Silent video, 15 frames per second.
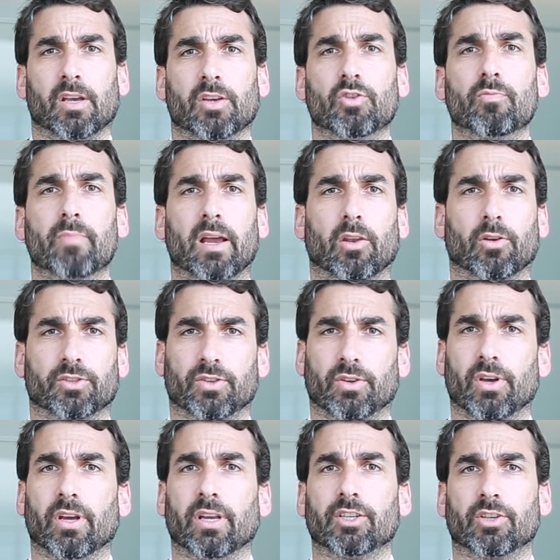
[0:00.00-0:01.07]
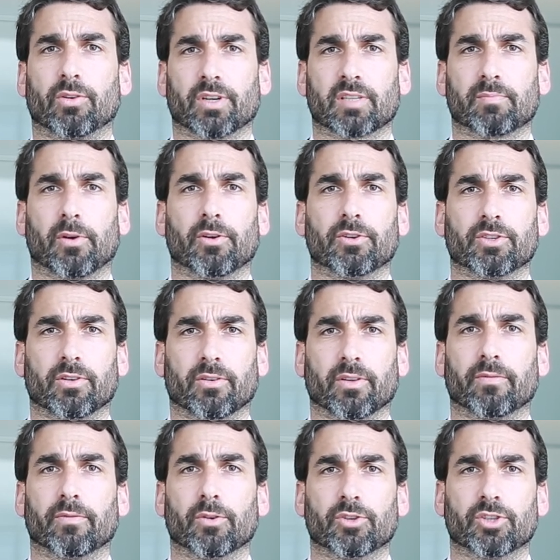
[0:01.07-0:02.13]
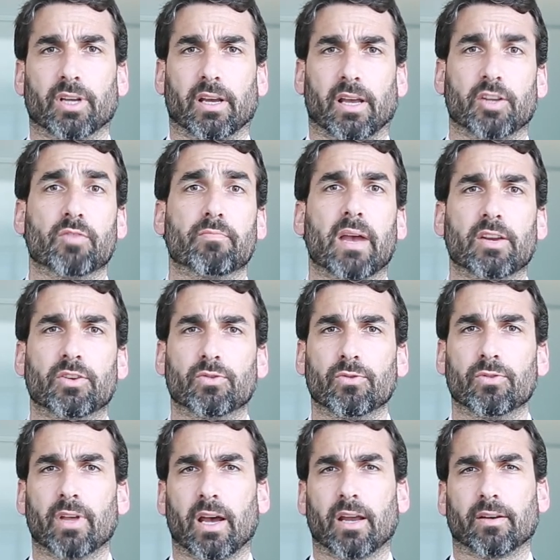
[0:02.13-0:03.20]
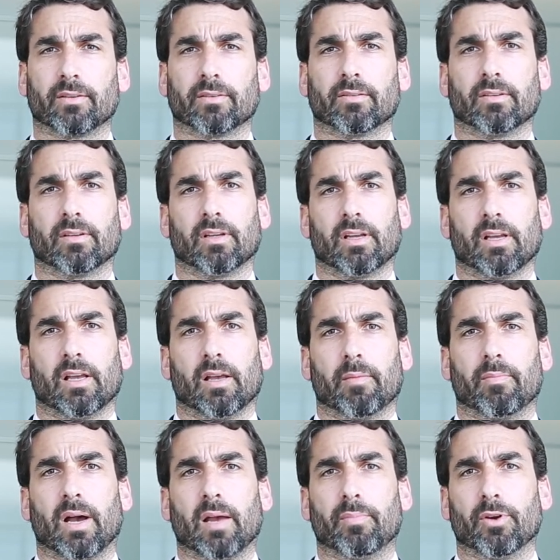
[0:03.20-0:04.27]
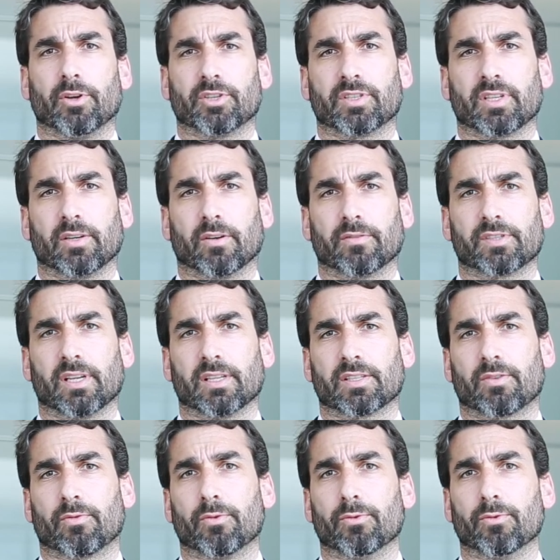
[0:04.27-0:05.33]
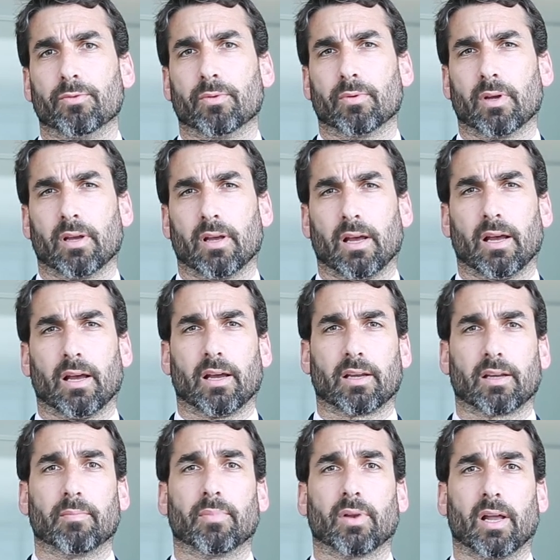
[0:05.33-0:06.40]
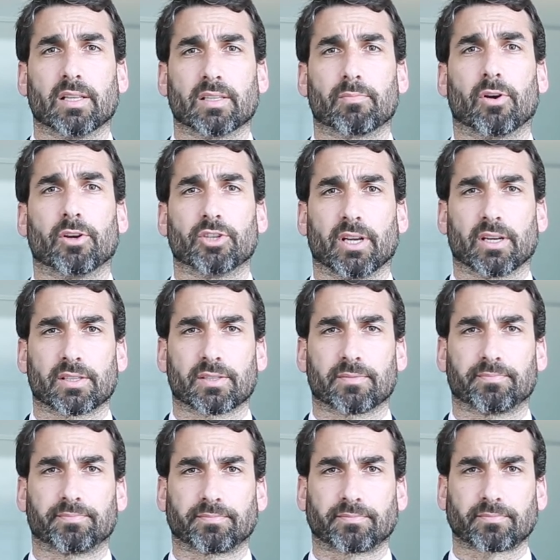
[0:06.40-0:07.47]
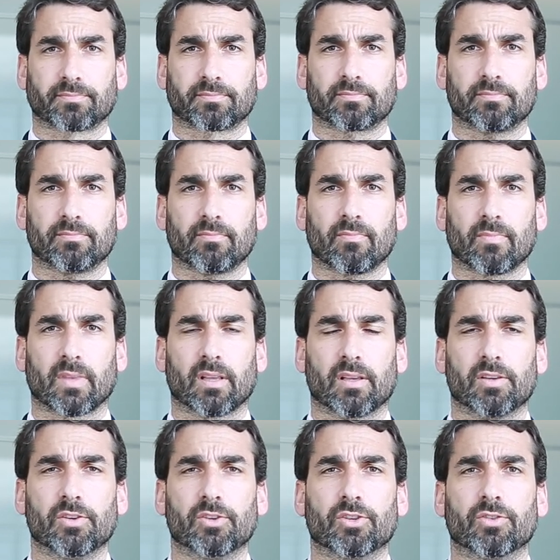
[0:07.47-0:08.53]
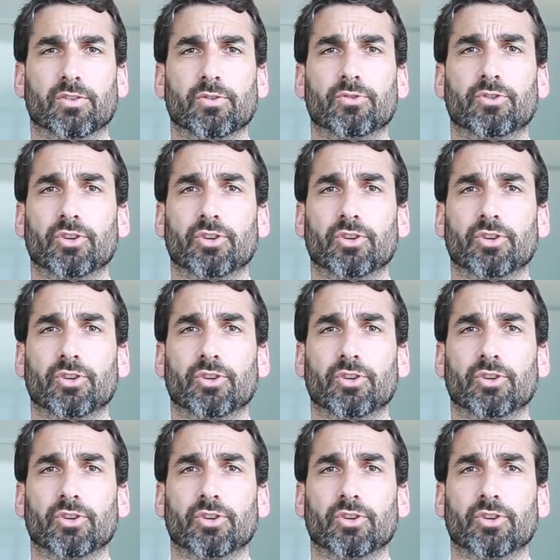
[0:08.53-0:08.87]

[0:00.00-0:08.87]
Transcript: you may look to hedge your exposure in the future, and you may do that by purchasing offsets through compliance projects. You should do